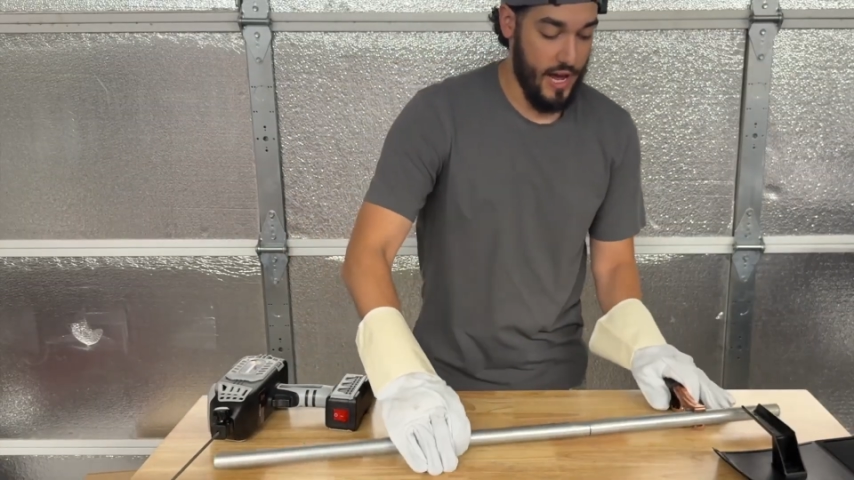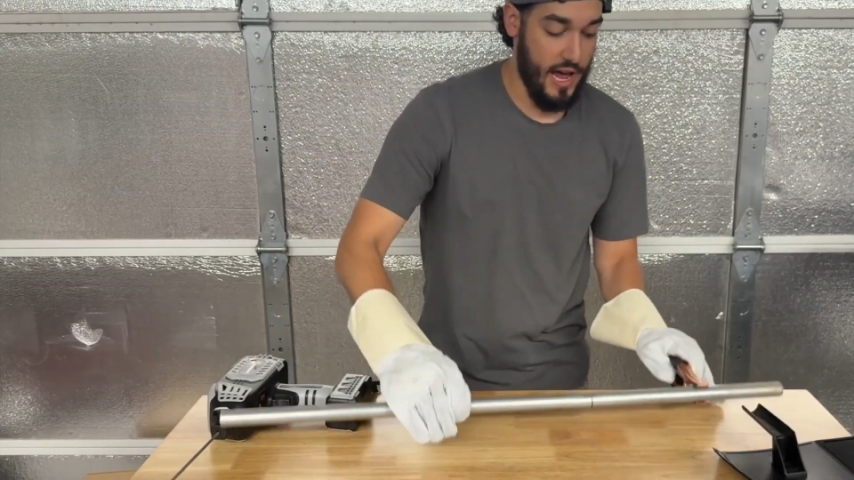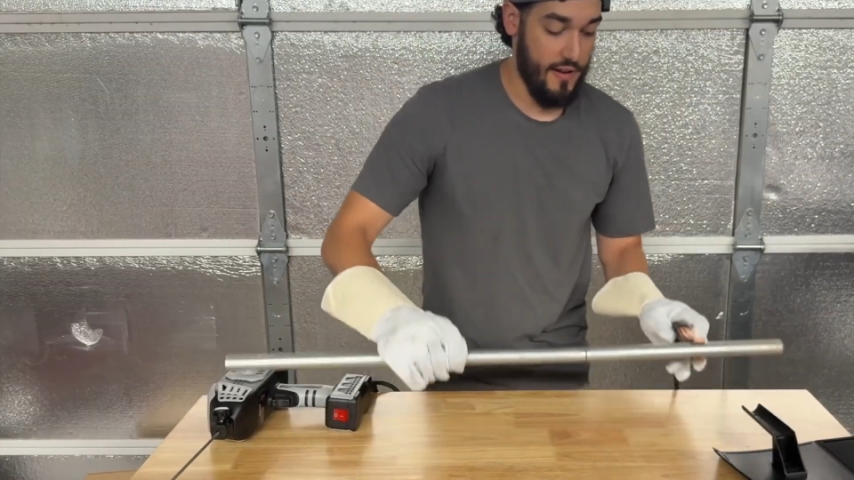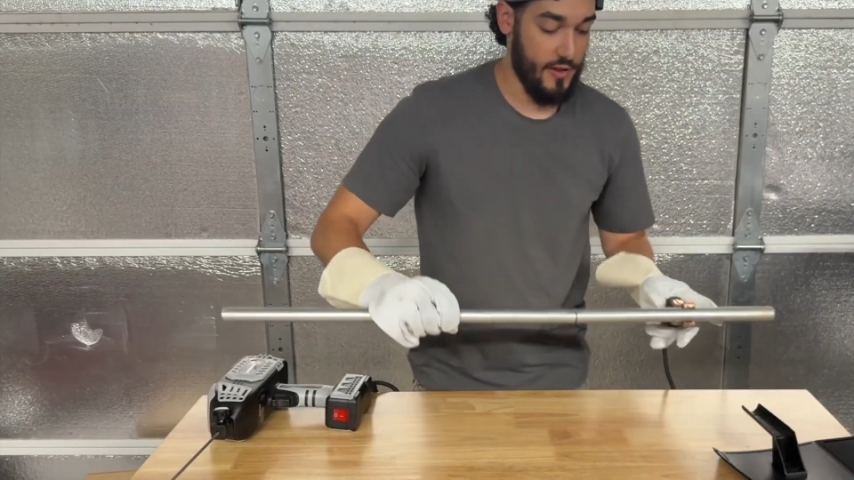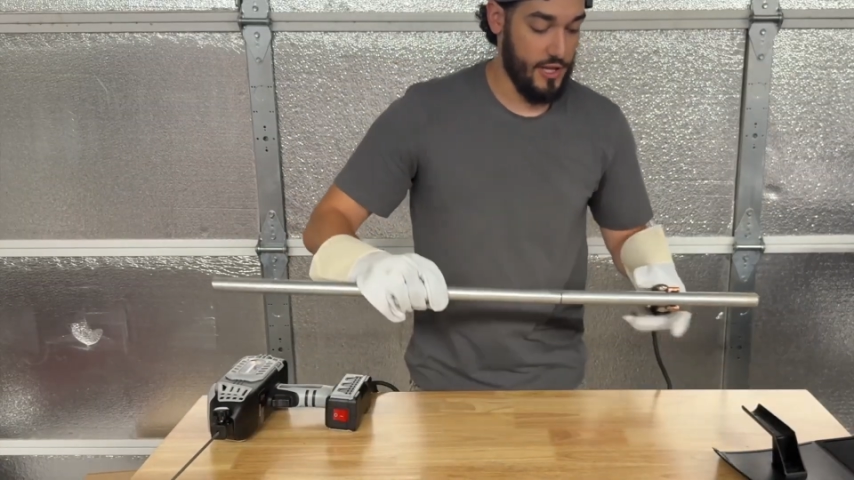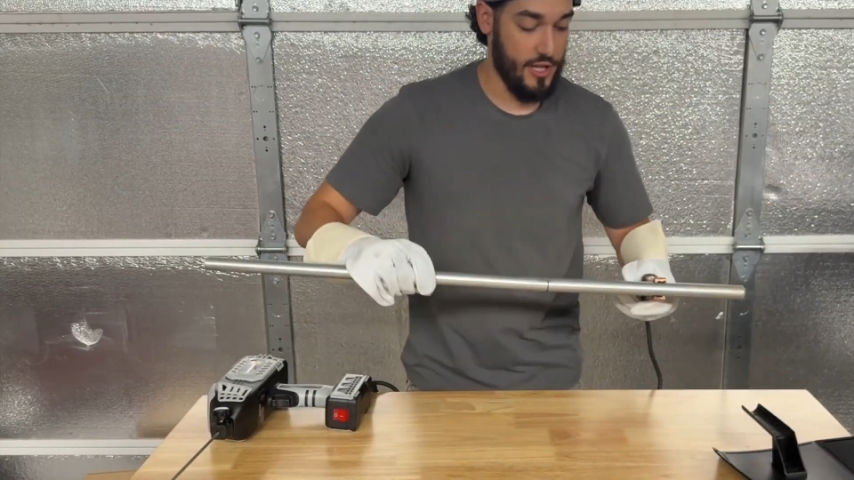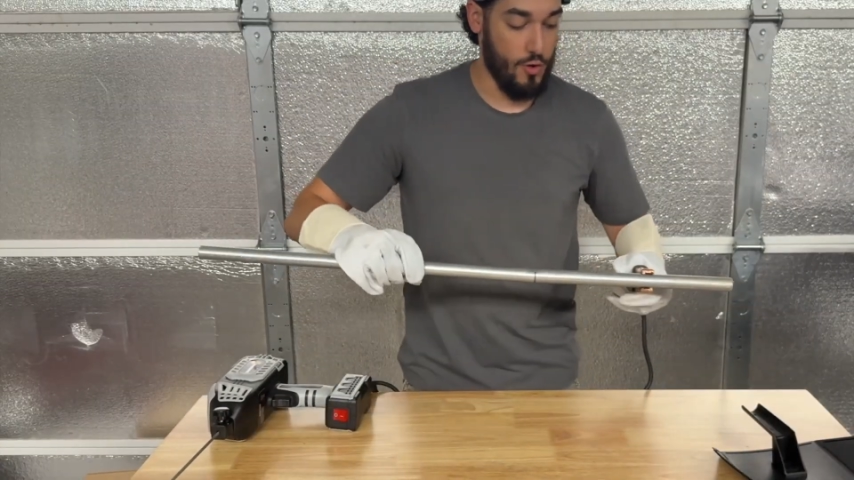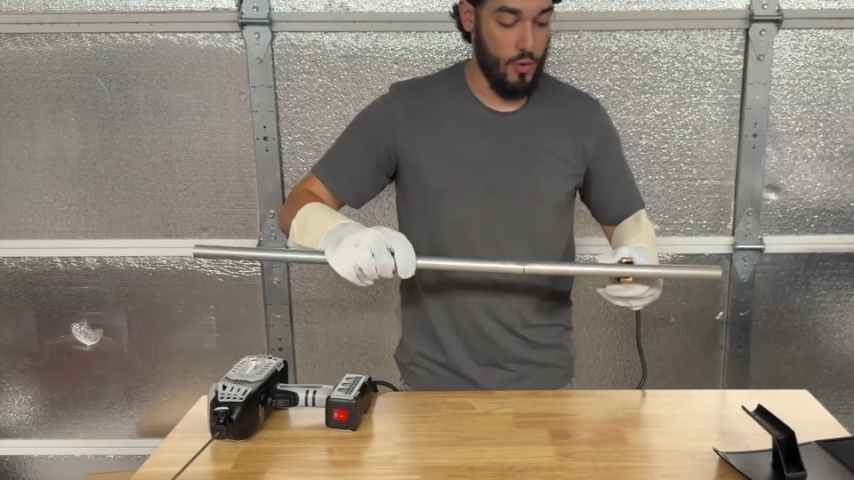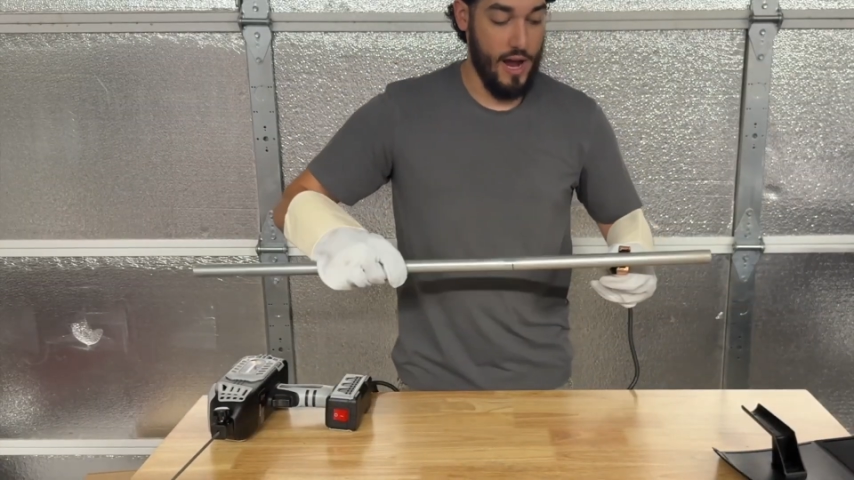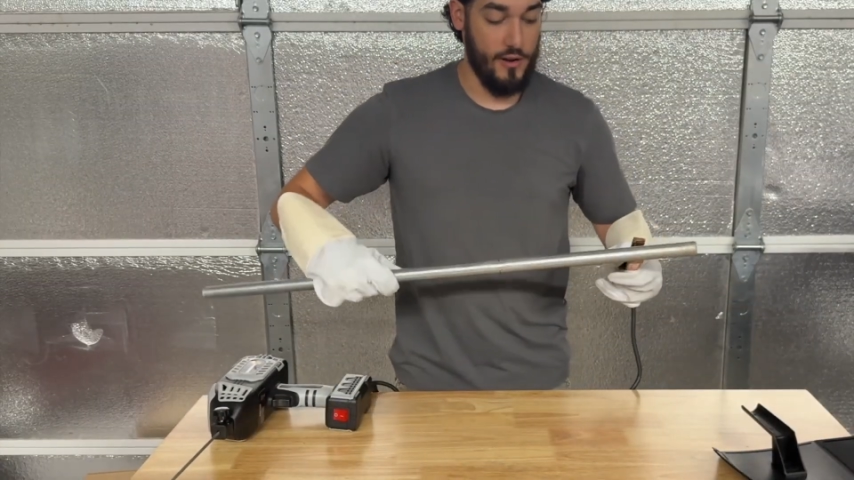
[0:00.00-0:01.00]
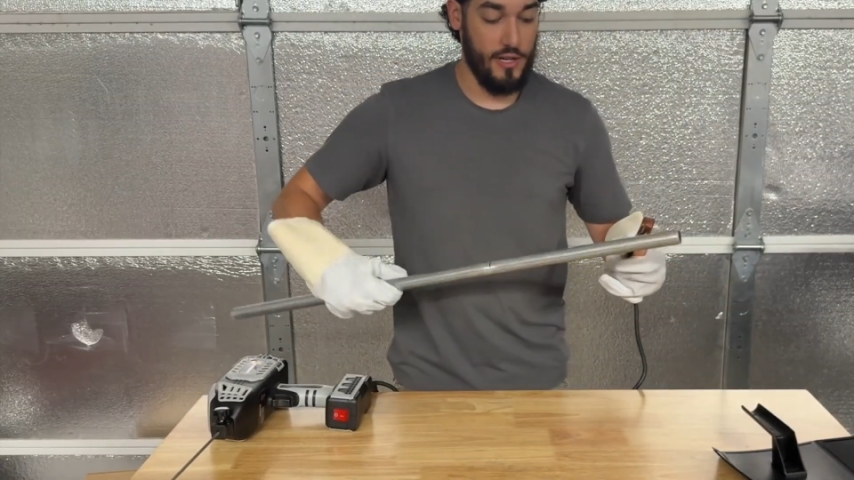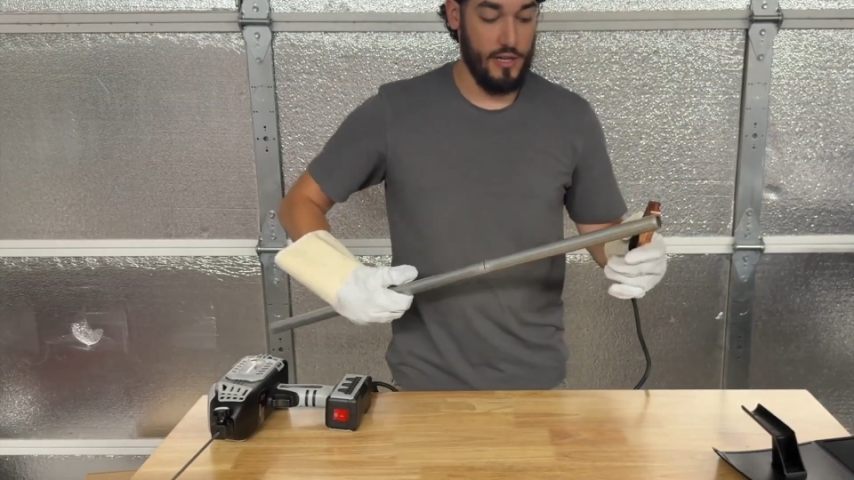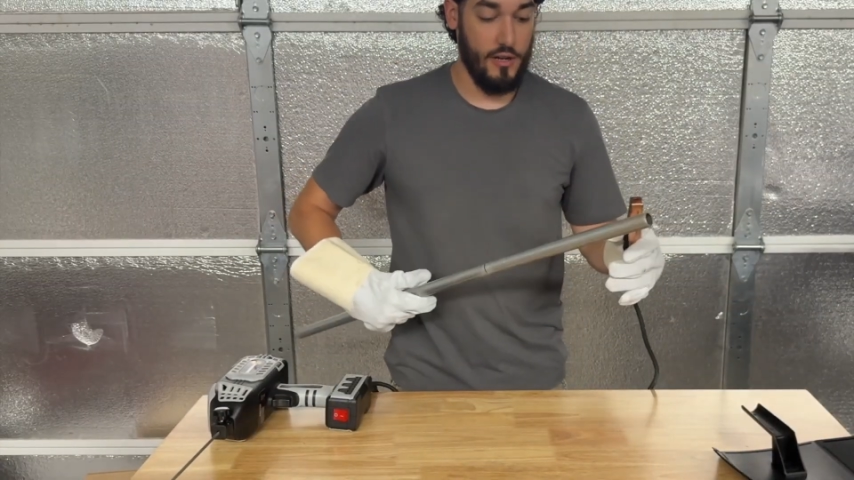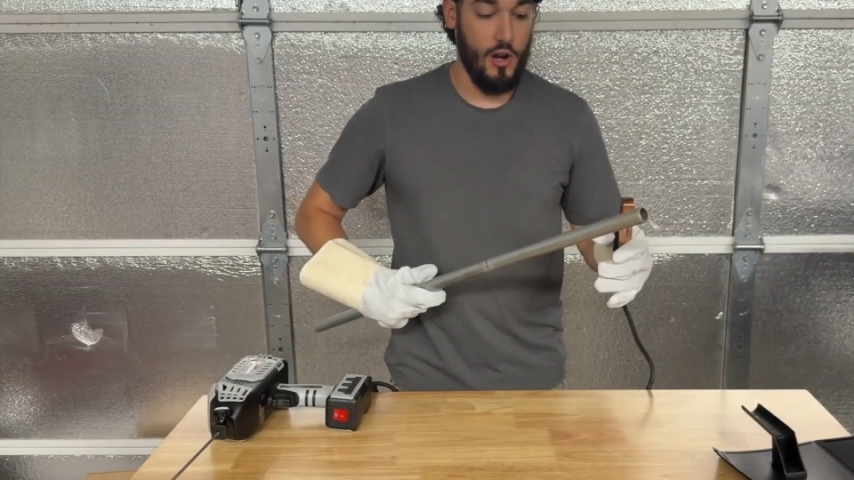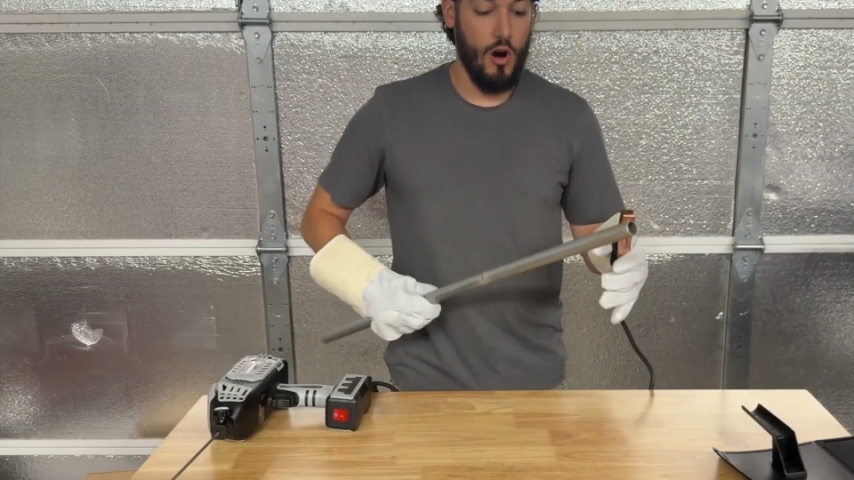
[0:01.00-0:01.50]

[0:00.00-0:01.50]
have the grounding